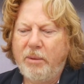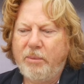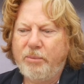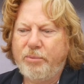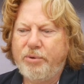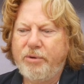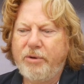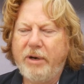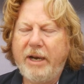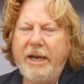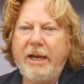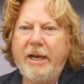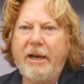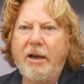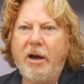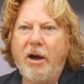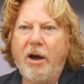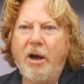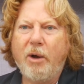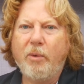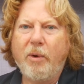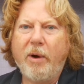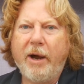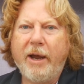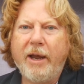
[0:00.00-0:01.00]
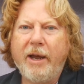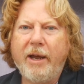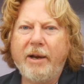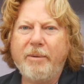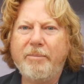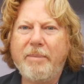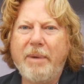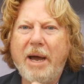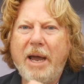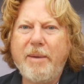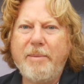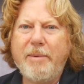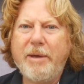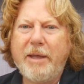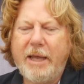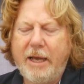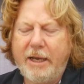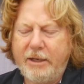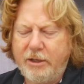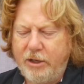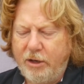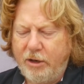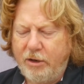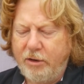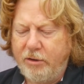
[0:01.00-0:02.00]
pretty lightweight, and maybe
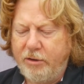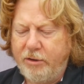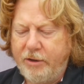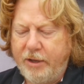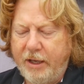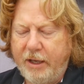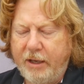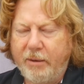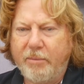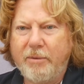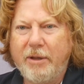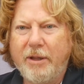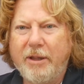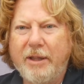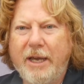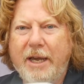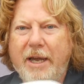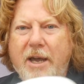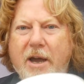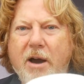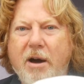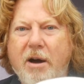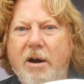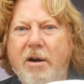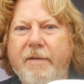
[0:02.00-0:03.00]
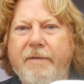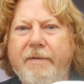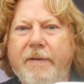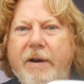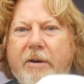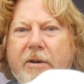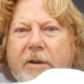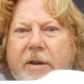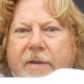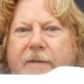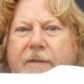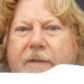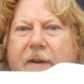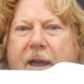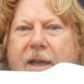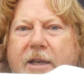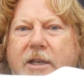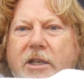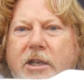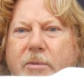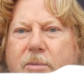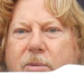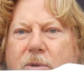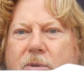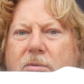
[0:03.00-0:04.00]
that's a good thing. They are very
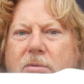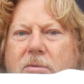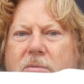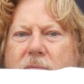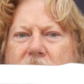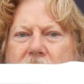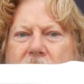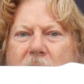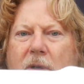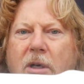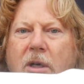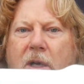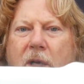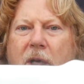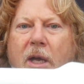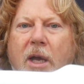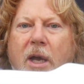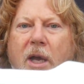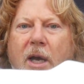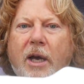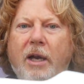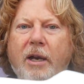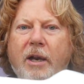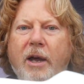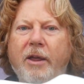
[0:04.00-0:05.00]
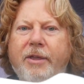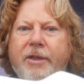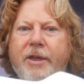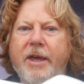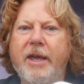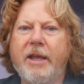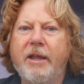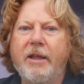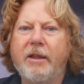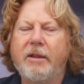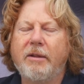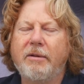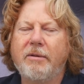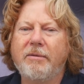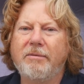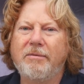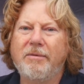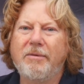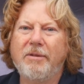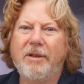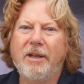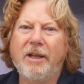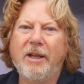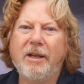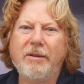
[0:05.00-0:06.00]
flexible, and I think
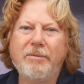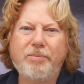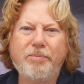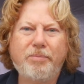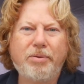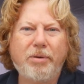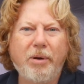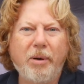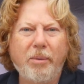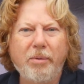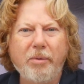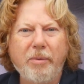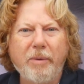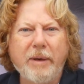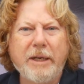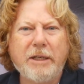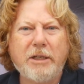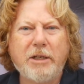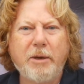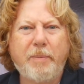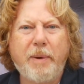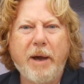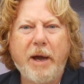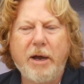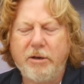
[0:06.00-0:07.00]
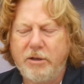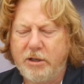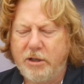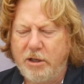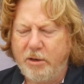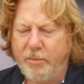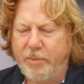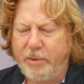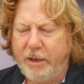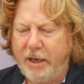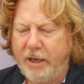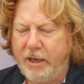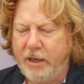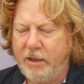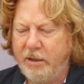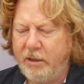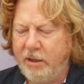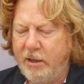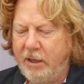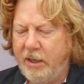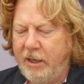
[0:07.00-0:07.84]
that's probably supposed to be.